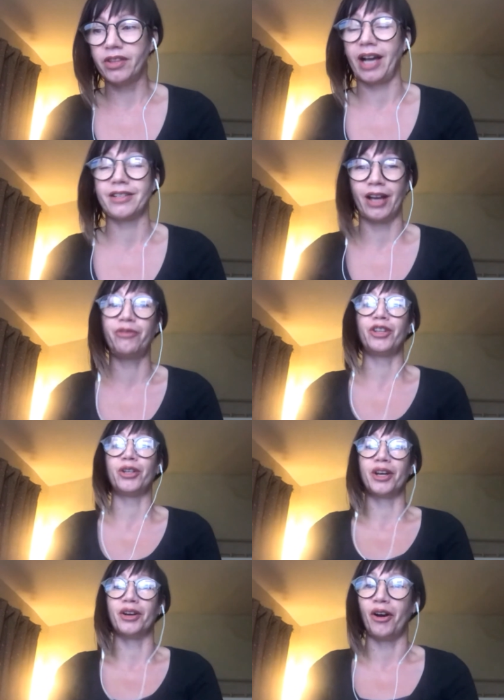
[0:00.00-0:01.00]
That's how few
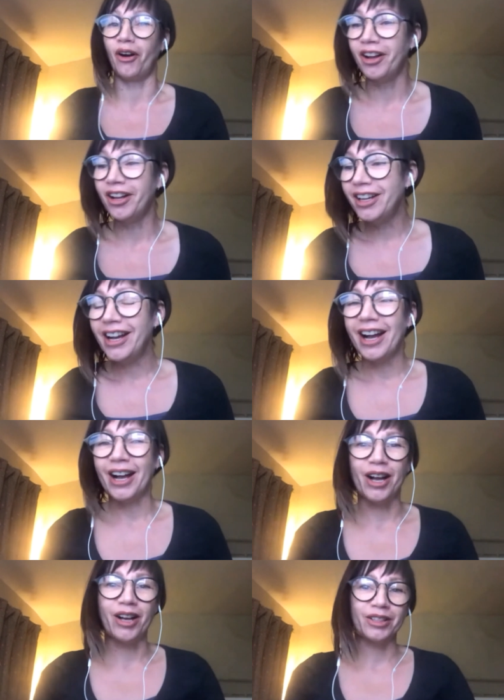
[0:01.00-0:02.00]
there are.
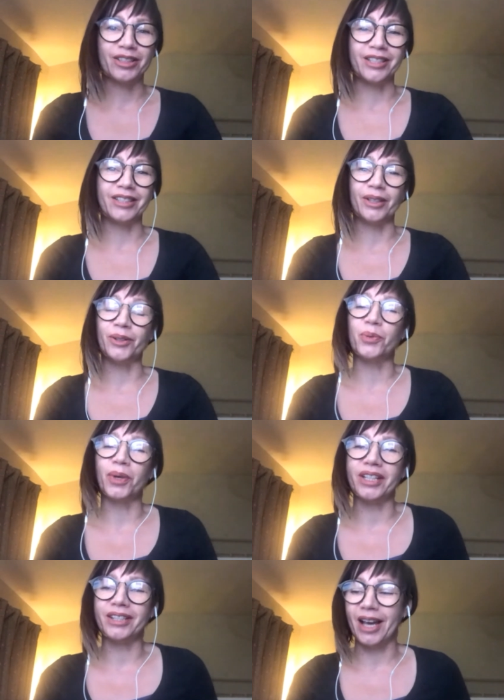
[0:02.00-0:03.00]
Uh, deals
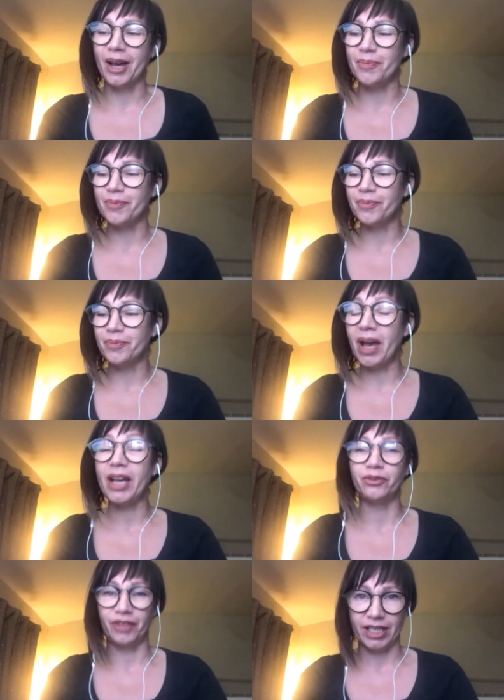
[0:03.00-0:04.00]
with um,
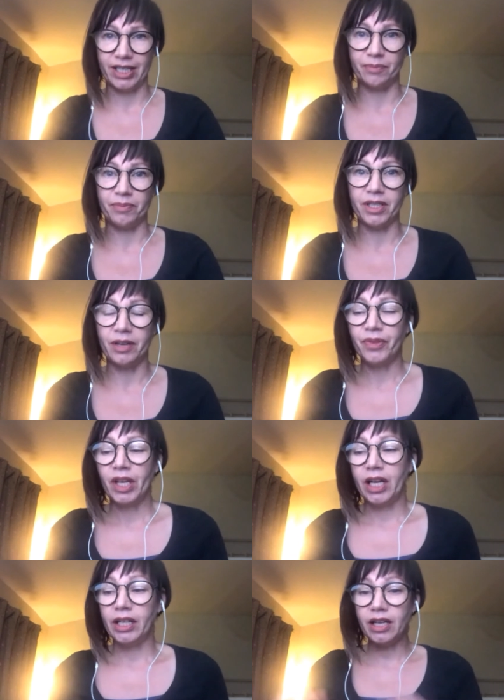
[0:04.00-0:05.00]
male victims.
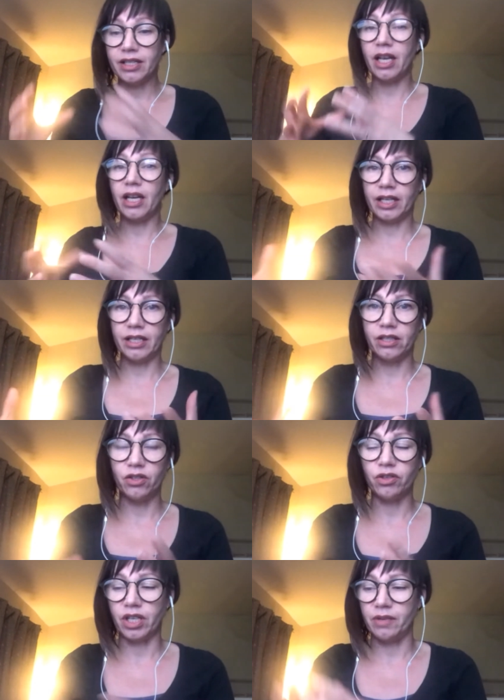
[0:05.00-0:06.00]
And as I
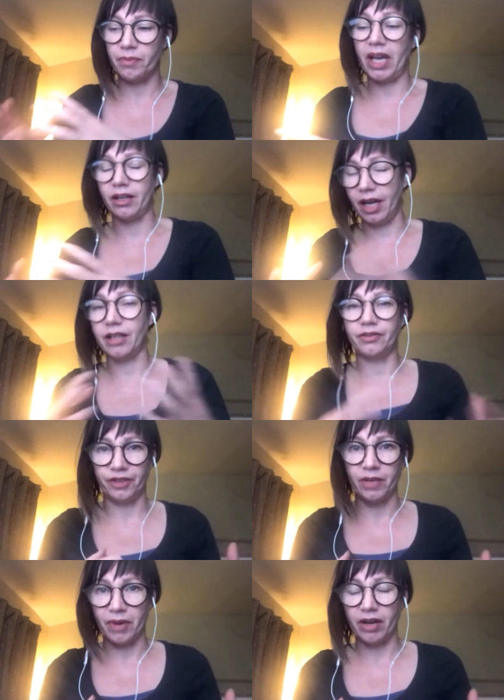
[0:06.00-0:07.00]
study male and
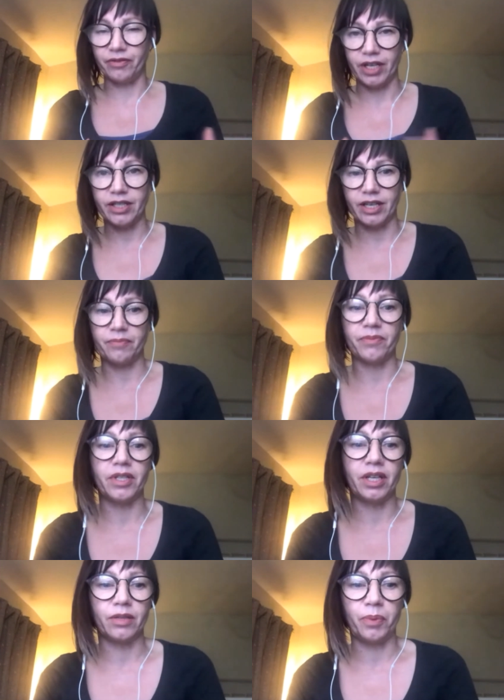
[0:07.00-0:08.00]
female
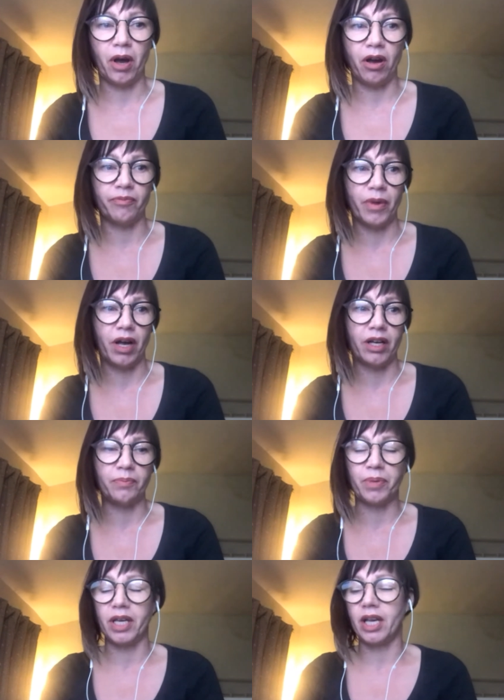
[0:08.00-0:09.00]
victims as part of my
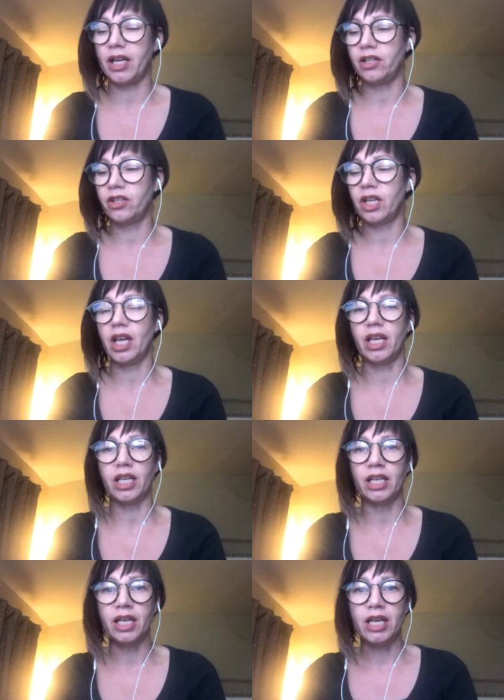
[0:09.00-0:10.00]

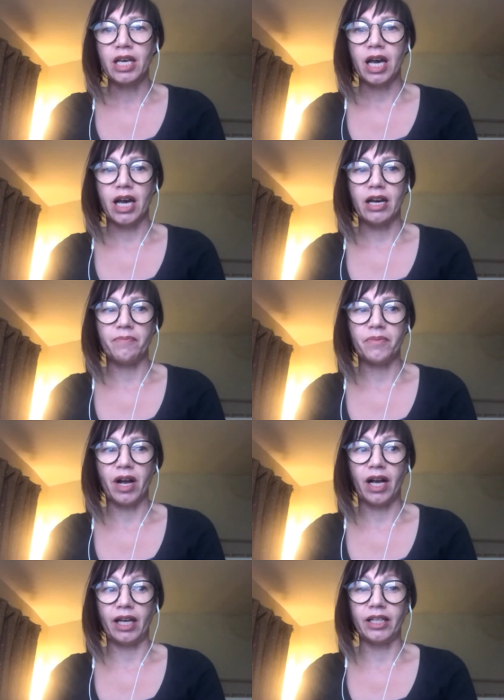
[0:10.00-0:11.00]
PhD, um,
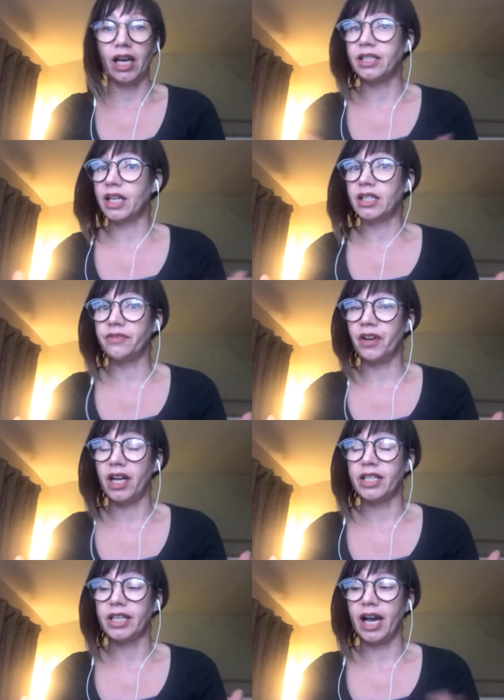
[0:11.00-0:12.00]
I'd
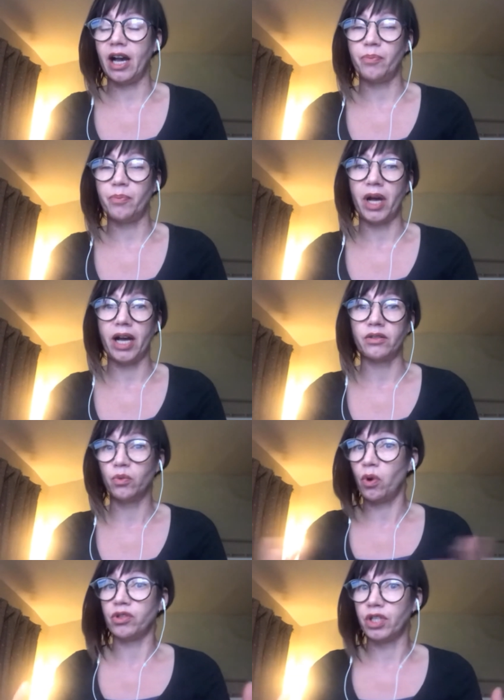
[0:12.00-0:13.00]
identified a gap and
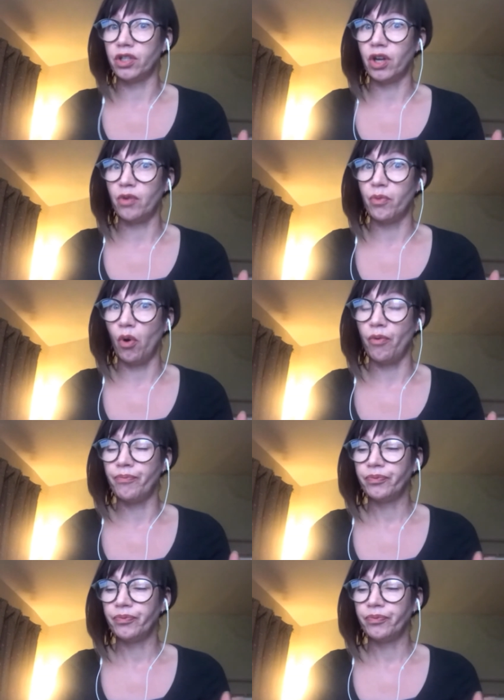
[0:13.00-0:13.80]
wanted to know more.